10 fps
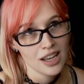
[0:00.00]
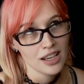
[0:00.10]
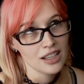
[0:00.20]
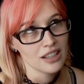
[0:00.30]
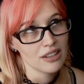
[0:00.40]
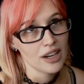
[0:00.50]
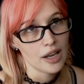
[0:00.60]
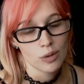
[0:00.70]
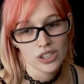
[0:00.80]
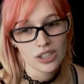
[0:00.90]
you know, and
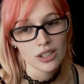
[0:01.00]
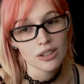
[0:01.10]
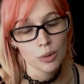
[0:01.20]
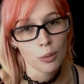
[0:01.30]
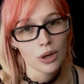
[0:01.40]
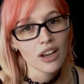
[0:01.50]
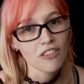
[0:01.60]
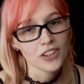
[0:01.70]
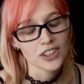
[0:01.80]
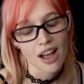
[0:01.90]
we're working
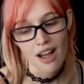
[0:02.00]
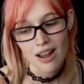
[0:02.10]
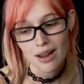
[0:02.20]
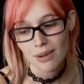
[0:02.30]
full time.